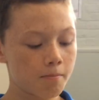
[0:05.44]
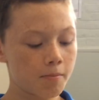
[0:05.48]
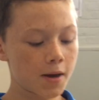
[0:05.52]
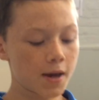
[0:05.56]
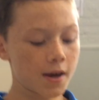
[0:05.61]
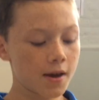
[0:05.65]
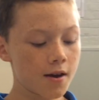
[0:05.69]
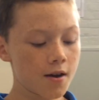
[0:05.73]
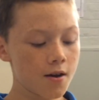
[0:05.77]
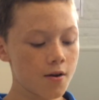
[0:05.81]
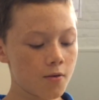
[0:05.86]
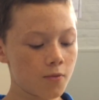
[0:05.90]

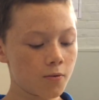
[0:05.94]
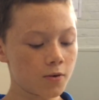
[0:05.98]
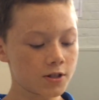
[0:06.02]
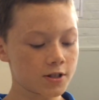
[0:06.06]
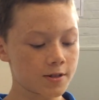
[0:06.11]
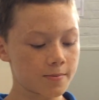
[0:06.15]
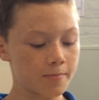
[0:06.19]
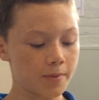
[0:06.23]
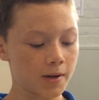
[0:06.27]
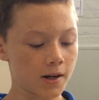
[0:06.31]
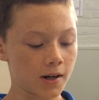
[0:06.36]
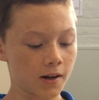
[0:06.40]
Pig was
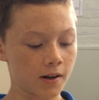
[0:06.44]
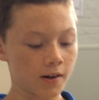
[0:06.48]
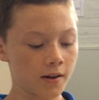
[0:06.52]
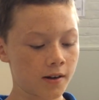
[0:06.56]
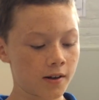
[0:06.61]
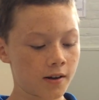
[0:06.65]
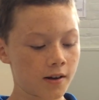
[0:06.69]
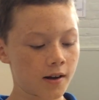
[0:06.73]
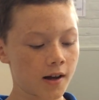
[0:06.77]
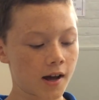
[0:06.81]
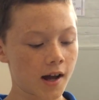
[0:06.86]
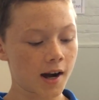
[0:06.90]
a Pug,
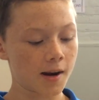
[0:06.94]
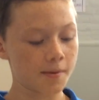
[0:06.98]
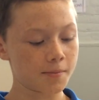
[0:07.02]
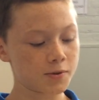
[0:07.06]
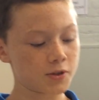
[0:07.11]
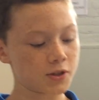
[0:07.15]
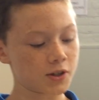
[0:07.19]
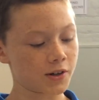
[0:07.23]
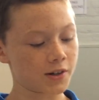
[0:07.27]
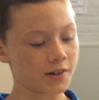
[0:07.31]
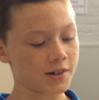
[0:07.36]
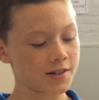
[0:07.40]
and I'm
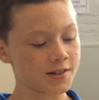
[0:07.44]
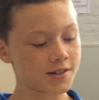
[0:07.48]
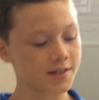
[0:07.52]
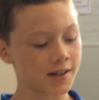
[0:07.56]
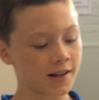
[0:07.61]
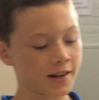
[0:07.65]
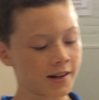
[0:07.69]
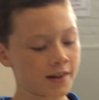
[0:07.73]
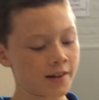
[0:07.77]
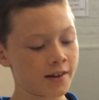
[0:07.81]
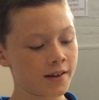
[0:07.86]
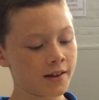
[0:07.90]
sorry to
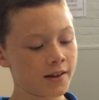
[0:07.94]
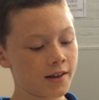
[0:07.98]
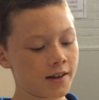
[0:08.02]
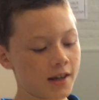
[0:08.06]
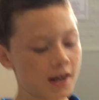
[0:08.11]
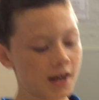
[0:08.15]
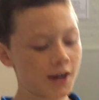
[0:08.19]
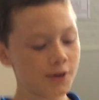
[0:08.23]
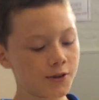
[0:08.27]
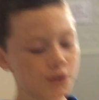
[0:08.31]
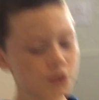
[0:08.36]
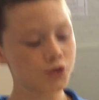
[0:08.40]
say,
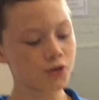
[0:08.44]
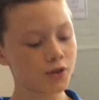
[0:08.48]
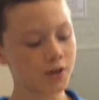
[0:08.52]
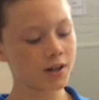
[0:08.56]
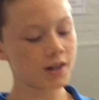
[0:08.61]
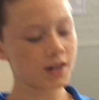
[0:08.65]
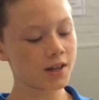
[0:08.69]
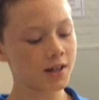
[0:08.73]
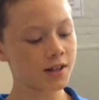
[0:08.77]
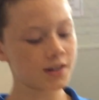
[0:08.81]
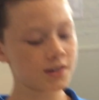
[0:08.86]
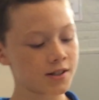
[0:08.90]
he was
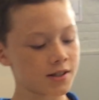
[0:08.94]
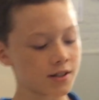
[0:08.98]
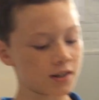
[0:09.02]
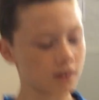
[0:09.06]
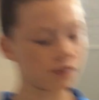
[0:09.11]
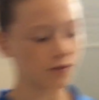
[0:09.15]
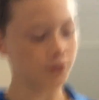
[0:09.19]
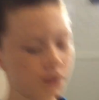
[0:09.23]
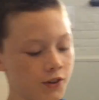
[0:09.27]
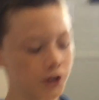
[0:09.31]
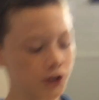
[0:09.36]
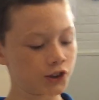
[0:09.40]
greedy and
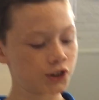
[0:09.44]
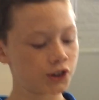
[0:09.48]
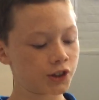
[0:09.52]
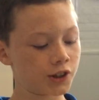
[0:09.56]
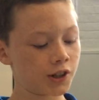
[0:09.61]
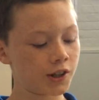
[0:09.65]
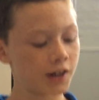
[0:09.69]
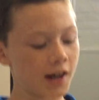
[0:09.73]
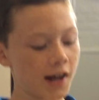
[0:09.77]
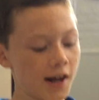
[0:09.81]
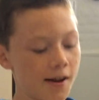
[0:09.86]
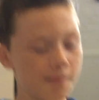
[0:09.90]
selfish
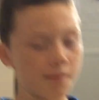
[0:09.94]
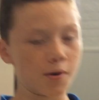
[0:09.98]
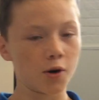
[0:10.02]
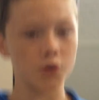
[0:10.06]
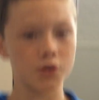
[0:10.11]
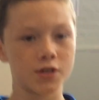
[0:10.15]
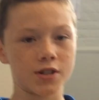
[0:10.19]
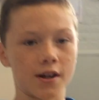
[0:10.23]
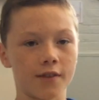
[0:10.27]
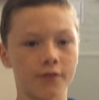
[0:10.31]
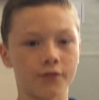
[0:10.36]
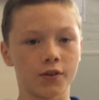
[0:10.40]
in
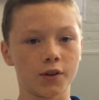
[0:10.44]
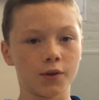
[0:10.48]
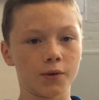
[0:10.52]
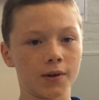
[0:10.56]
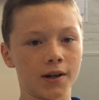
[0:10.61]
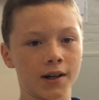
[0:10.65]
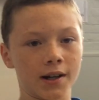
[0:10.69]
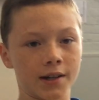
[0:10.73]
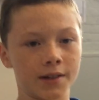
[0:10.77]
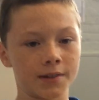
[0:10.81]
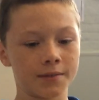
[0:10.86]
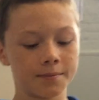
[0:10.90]
most every
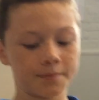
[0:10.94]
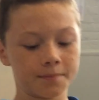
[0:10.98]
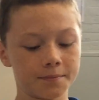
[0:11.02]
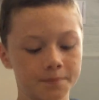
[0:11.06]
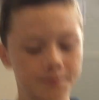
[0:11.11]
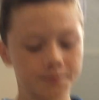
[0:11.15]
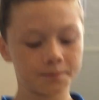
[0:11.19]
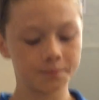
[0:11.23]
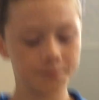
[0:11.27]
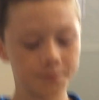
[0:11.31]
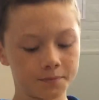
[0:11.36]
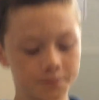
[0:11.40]

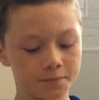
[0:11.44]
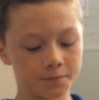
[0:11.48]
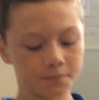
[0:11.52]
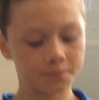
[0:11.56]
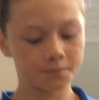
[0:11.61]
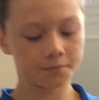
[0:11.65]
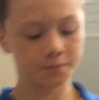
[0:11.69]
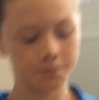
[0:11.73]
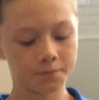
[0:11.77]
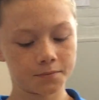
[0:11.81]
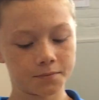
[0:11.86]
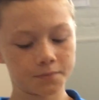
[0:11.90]

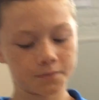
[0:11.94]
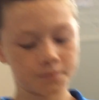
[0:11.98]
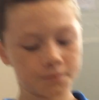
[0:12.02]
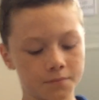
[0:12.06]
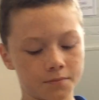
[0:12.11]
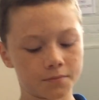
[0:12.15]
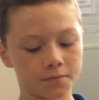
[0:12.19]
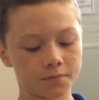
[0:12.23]
way.